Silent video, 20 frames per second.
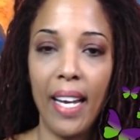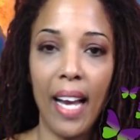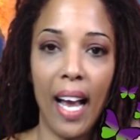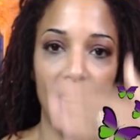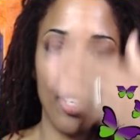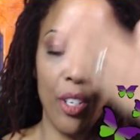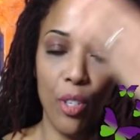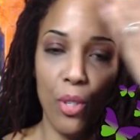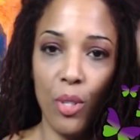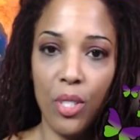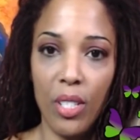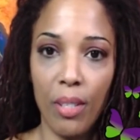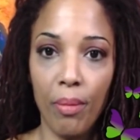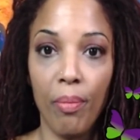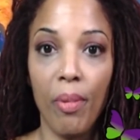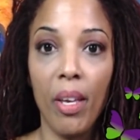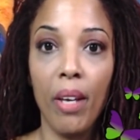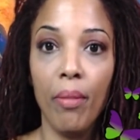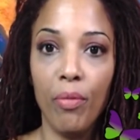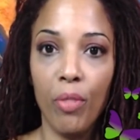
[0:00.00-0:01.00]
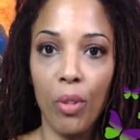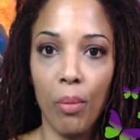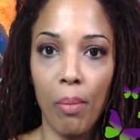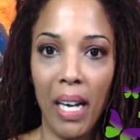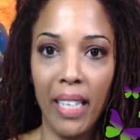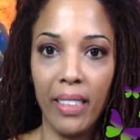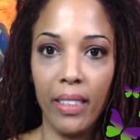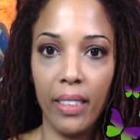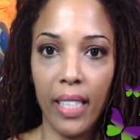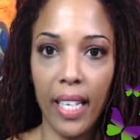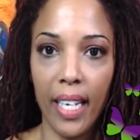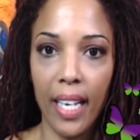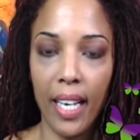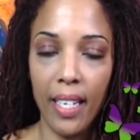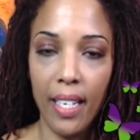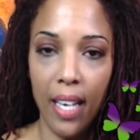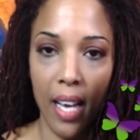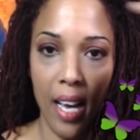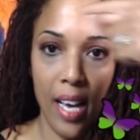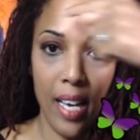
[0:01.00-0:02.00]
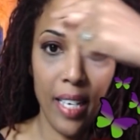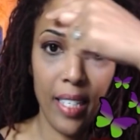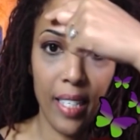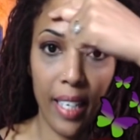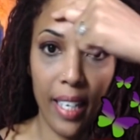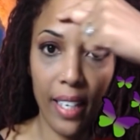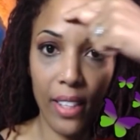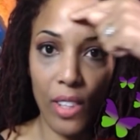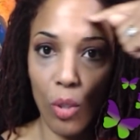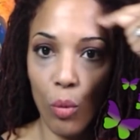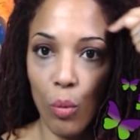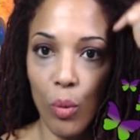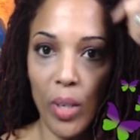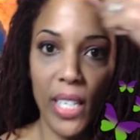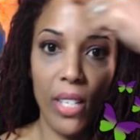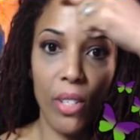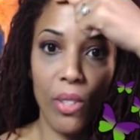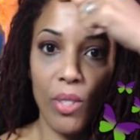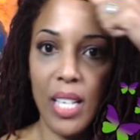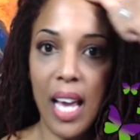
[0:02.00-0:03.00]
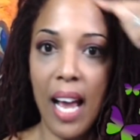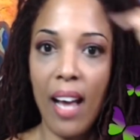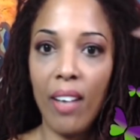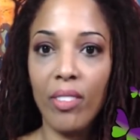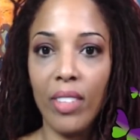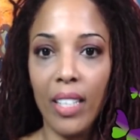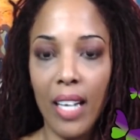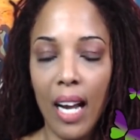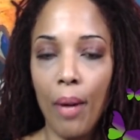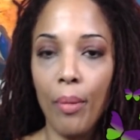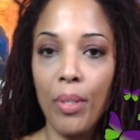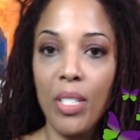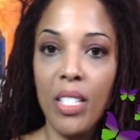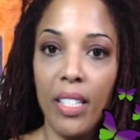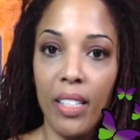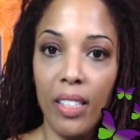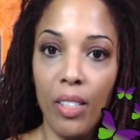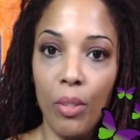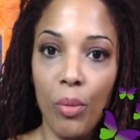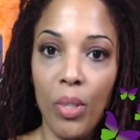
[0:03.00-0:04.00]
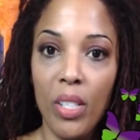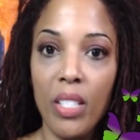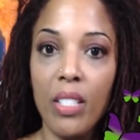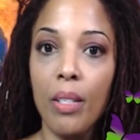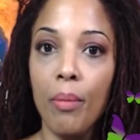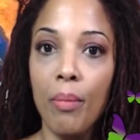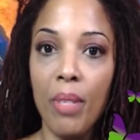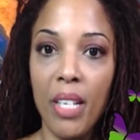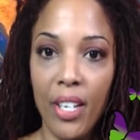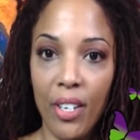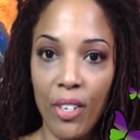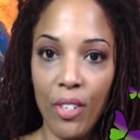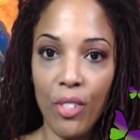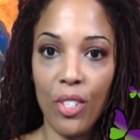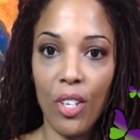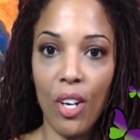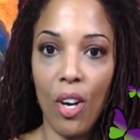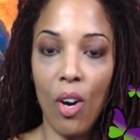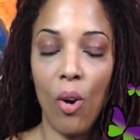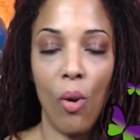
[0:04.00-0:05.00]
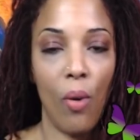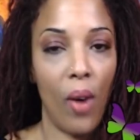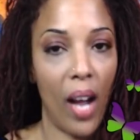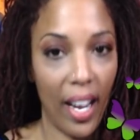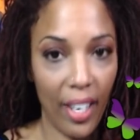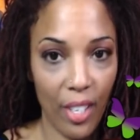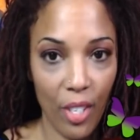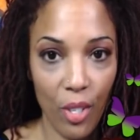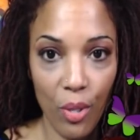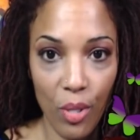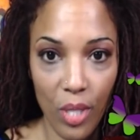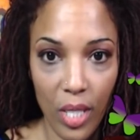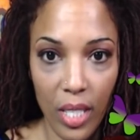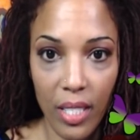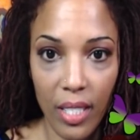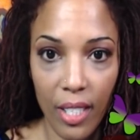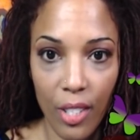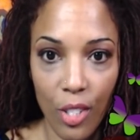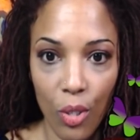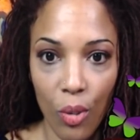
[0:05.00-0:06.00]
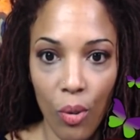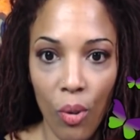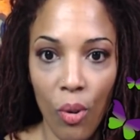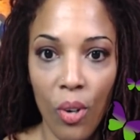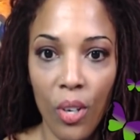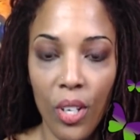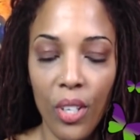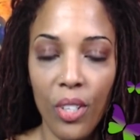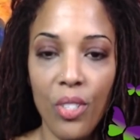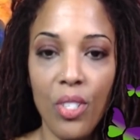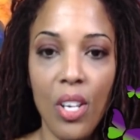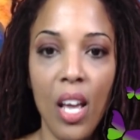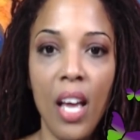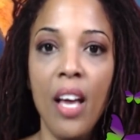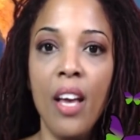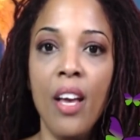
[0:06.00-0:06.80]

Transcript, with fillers: I used them for my skin to get the wrinkles out that I was dealing with some years ago. I used essential oils.